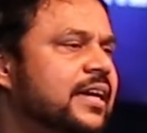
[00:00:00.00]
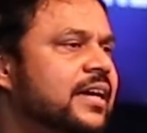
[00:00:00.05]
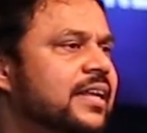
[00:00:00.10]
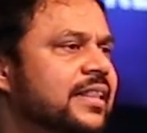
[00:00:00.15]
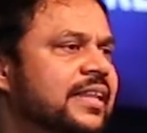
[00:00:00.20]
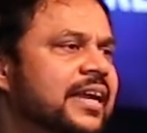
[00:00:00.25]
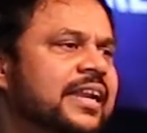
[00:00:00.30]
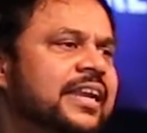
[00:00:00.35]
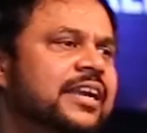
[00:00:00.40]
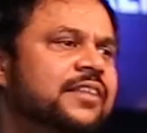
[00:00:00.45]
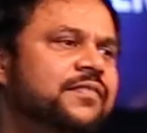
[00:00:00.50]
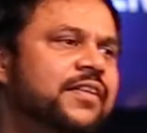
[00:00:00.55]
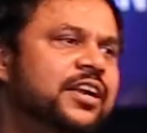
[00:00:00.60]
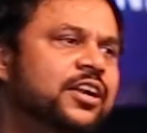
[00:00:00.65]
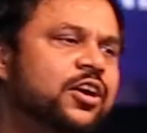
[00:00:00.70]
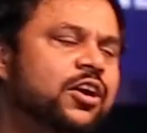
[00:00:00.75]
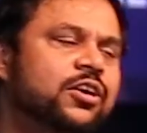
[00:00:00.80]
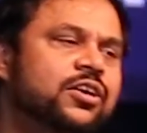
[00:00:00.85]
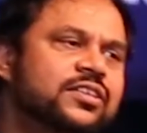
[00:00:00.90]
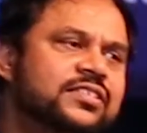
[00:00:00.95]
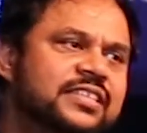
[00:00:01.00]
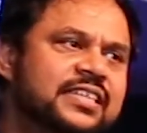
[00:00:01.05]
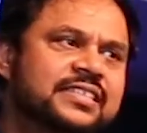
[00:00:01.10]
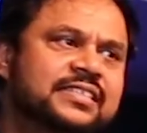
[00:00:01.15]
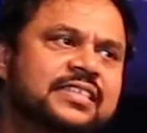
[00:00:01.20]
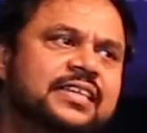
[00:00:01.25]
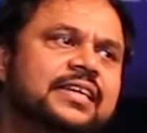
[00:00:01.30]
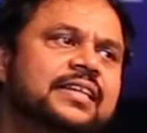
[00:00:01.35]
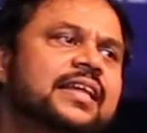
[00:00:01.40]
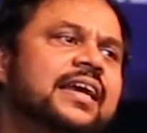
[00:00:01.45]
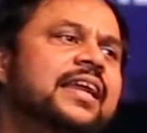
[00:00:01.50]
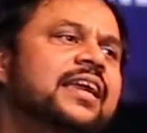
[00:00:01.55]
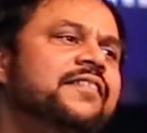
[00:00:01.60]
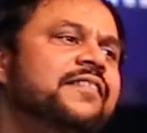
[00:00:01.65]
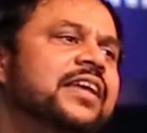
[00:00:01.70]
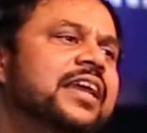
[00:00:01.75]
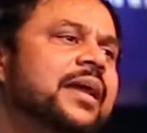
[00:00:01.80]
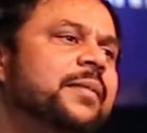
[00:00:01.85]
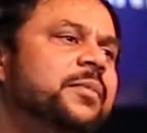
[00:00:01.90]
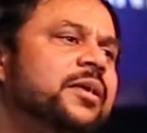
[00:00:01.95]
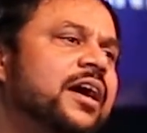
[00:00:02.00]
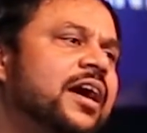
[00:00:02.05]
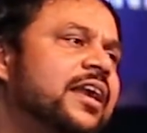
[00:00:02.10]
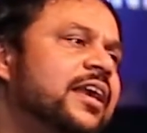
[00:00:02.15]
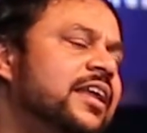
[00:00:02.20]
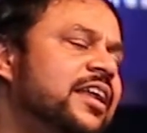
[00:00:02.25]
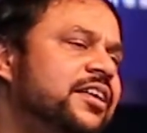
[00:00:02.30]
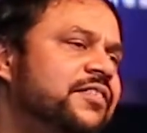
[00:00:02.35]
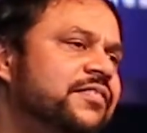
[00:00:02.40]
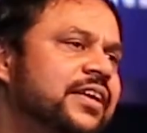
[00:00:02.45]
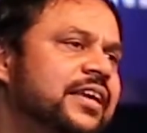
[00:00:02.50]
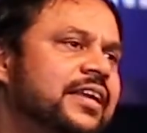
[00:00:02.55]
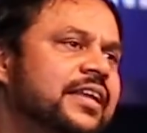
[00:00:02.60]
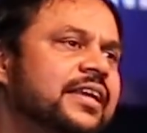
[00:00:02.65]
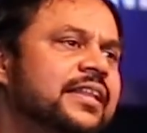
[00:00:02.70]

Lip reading: then it went on to 60, then it became to 120,